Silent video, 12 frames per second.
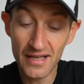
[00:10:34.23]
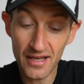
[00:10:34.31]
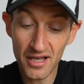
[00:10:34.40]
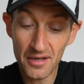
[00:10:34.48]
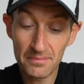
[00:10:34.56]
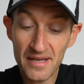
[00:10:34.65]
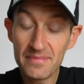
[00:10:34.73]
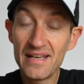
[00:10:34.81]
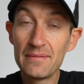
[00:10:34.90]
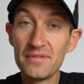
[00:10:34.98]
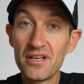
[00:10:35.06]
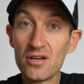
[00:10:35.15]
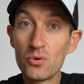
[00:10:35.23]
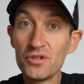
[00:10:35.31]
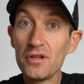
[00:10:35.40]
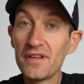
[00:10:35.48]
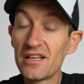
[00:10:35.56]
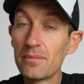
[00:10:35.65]
Uh, maybe let me know what
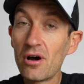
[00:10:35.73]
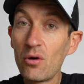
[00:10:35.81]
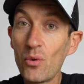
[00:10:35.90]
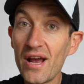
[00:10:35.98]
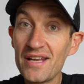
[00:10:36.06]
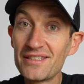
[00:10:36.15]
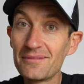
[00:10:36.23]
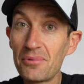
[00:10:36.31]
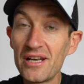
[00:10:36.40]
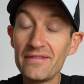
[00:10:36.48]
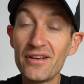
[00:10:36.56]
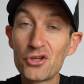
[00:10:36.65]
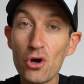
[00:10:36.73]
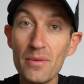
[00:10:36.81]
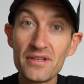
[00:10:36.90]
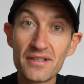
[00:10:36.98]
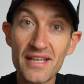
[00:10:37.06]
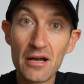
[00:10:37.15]
you think the bike weighs by leaving a
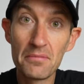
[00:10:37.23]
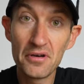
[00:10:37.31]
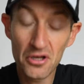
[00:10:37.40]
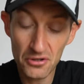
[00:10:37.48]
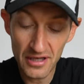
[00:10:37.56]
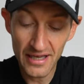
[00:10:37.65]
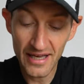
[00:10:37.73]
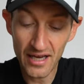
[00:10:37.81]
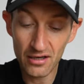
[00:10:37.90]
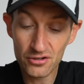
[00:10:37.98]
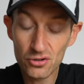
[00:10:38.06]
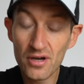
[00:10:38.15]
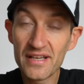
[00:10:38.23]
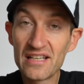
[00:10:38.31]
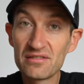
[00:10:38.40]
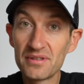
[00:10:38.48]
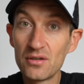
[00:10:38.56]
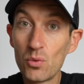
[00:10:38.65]
comment down below and I'll try and get
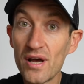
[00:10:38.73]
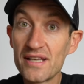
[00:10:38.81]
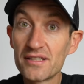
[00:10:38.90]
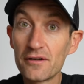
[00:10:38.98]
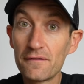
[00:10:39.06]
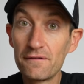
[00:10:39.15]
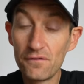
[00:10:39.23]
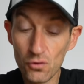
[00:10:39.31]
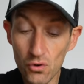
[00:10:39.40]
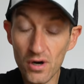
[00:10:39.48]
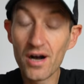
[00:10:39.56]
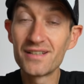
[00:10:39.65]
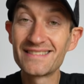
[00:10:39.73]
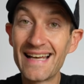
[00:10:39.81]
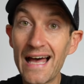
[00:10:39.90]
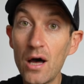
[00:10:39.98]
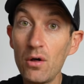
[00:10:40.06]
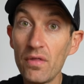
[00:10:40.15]
somebody to weigh it for us
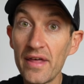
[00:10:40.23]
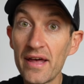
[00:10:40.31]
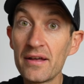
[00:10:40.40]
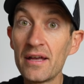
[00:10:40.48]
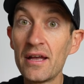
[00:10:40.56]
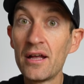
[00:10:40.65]
out there.